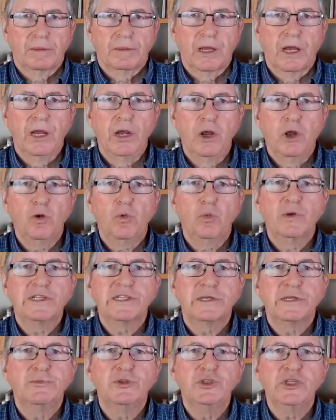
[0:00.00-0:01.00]
along with
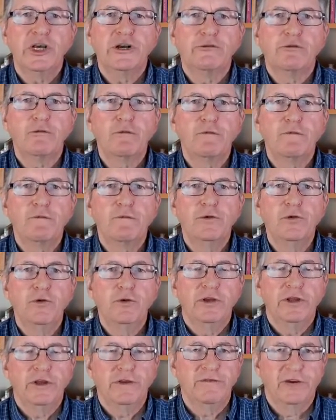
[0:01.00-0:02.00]
some general
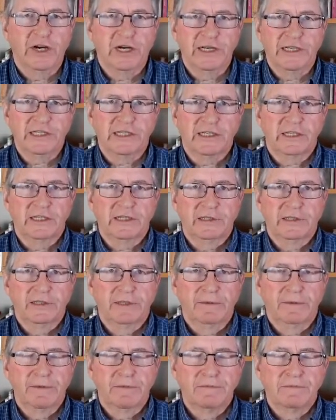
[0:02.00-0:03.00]
food advice.
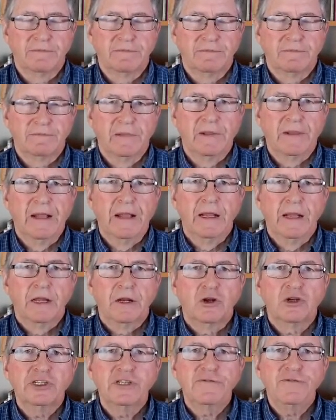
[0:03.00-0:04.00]

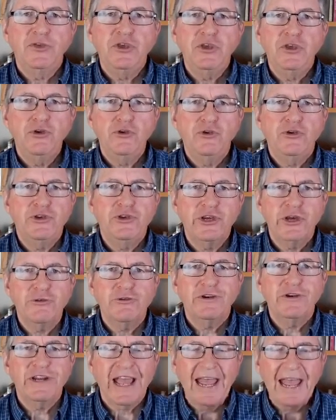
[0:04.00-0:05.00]
Because if you
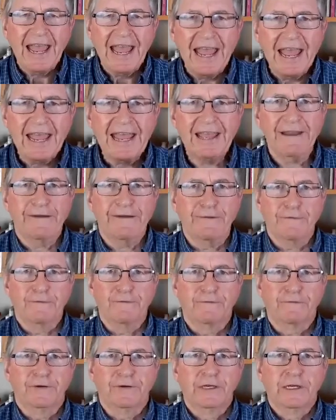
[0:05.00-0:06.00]
don't have
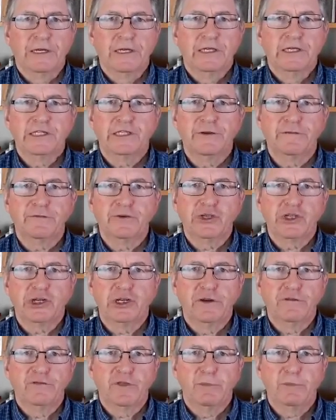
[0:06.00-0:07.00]

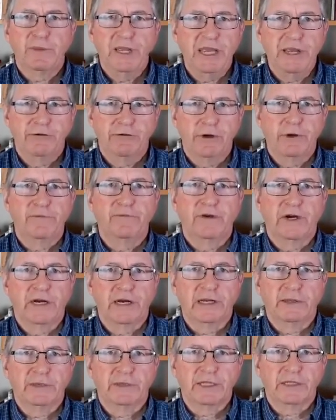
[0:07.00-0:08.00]
sufficient of the B group
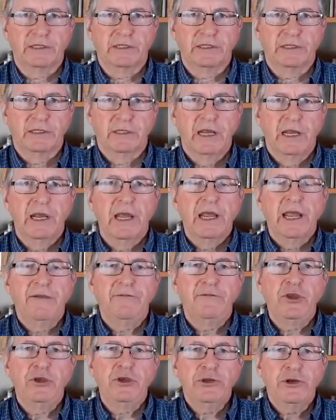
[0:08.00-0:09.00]
vitamins,
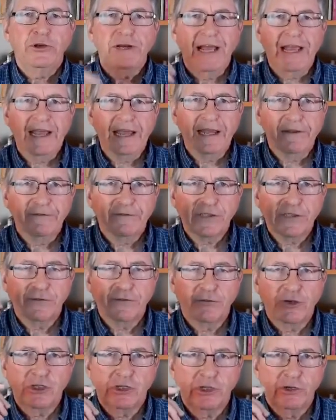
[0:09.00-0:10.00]
if you don't have
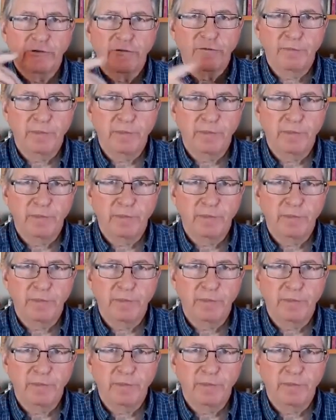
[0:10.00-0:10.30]
sufficient of